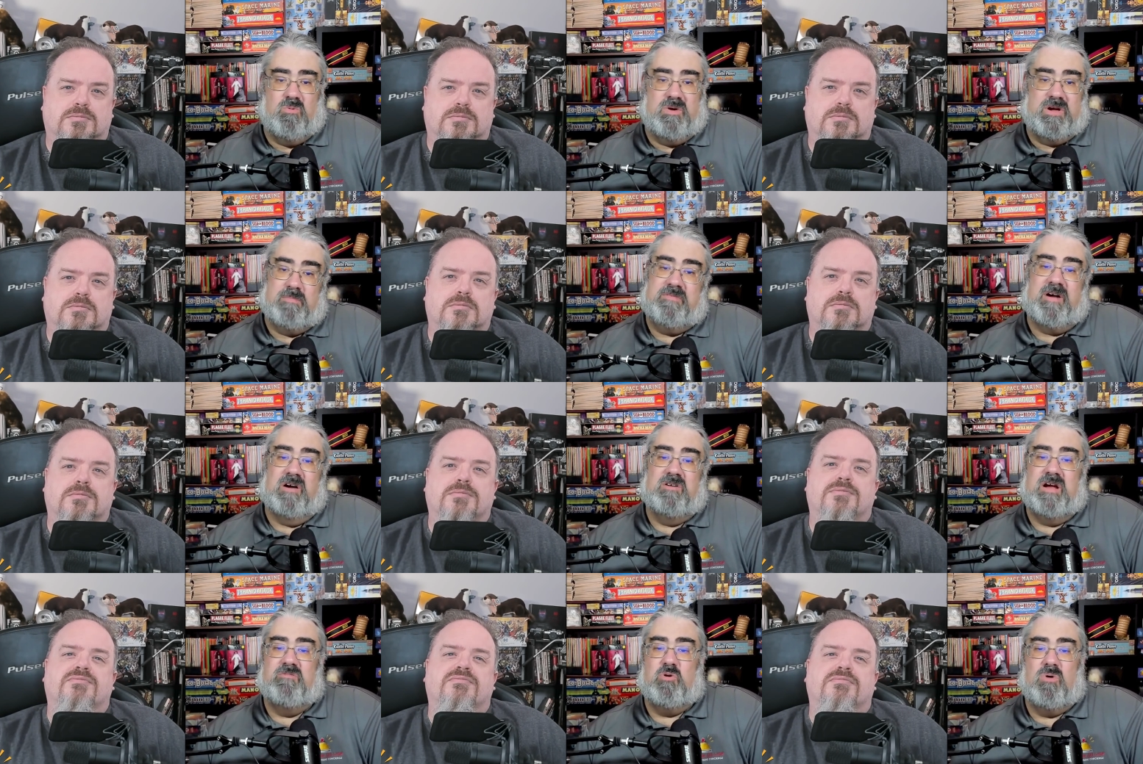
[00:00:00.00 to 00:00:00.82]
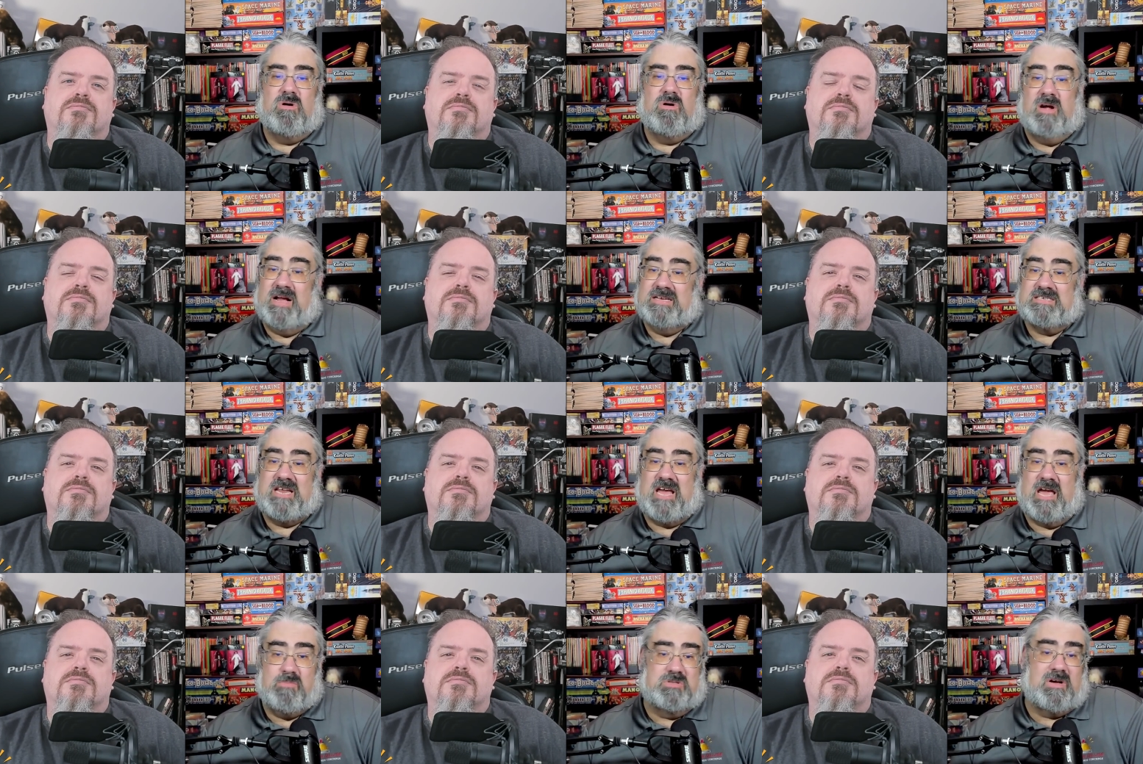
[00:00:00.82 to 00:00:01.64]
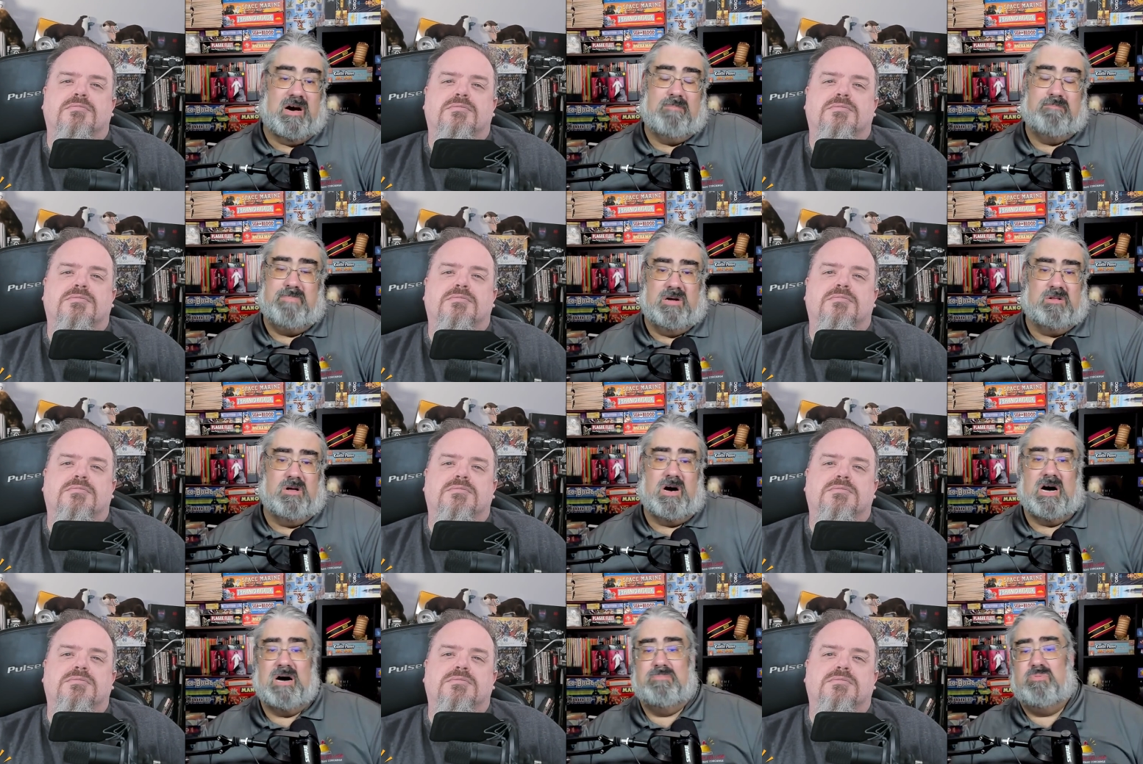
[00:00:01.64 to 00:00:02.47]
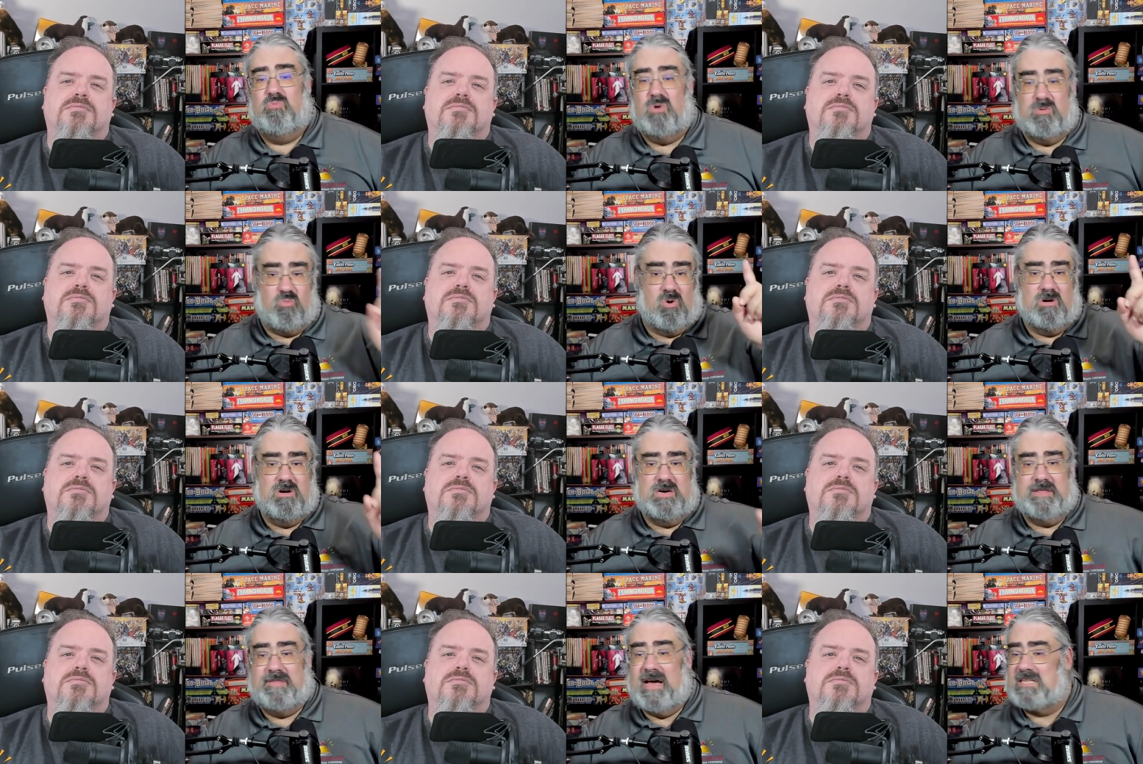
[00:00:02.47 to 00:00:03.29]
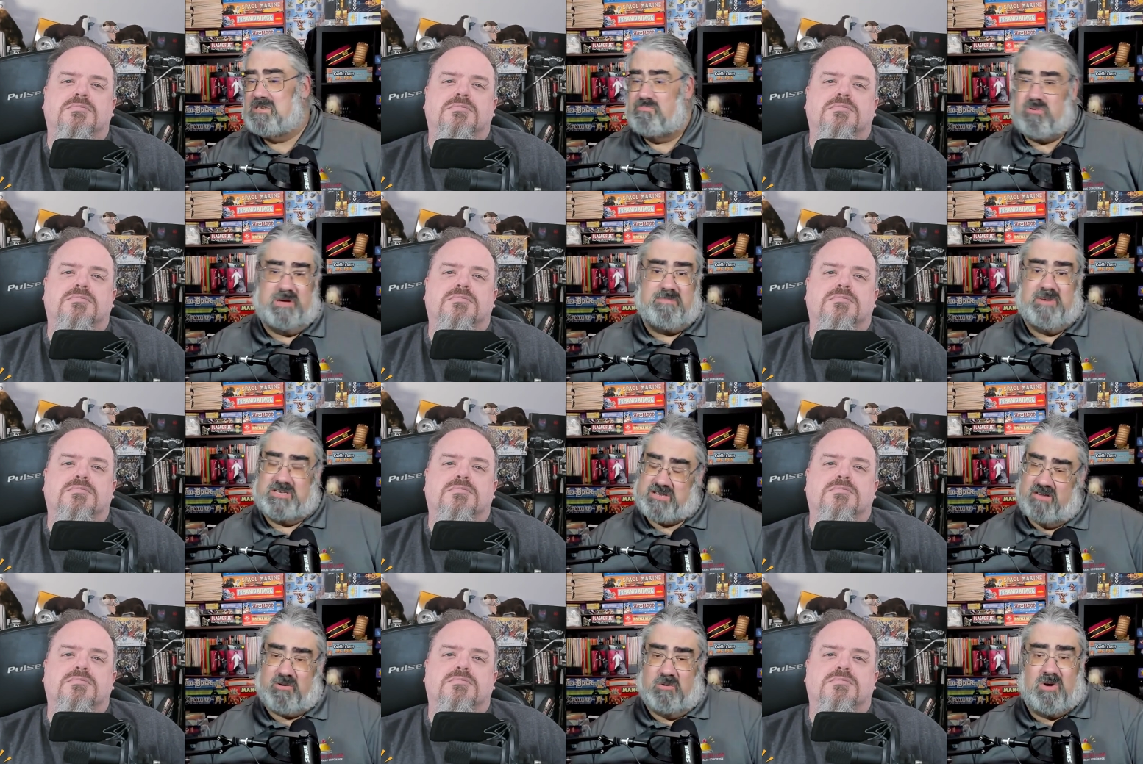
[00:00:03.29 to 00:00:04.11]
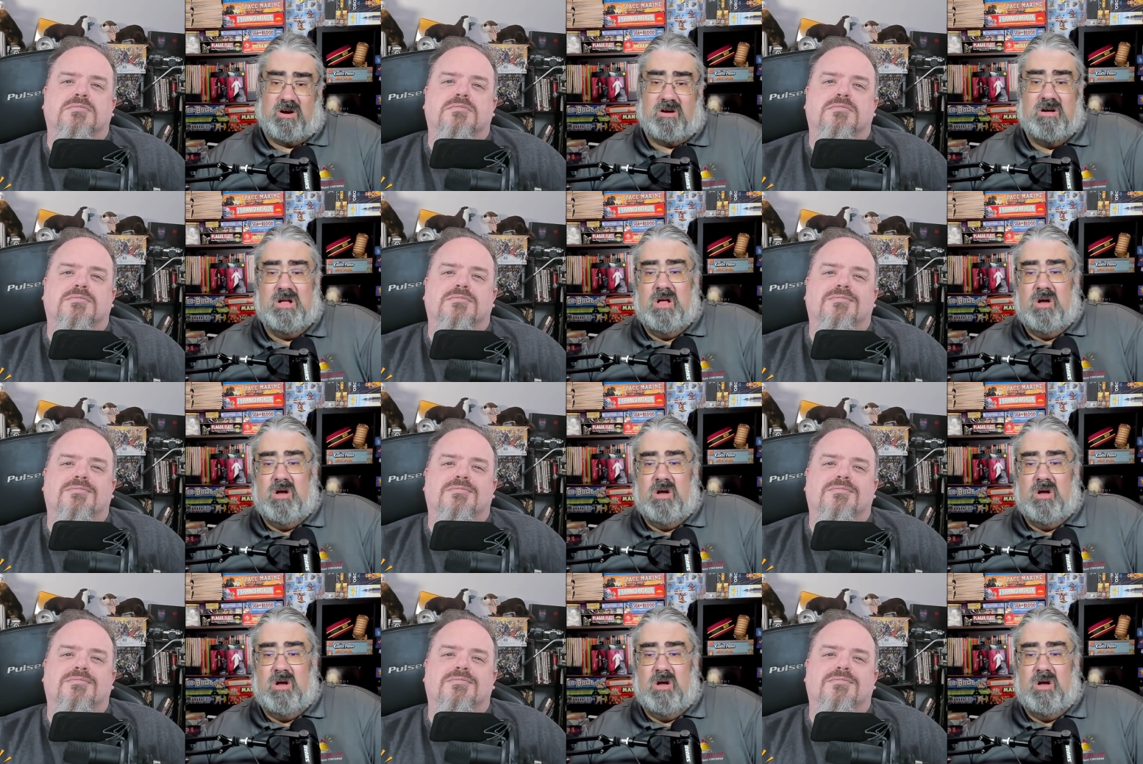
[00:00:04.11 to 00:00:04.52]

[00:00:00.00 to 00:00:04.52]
Speaker 1: we can be found everywhere as Tabletop Bellhop, one word, and that's pretty much everywhere.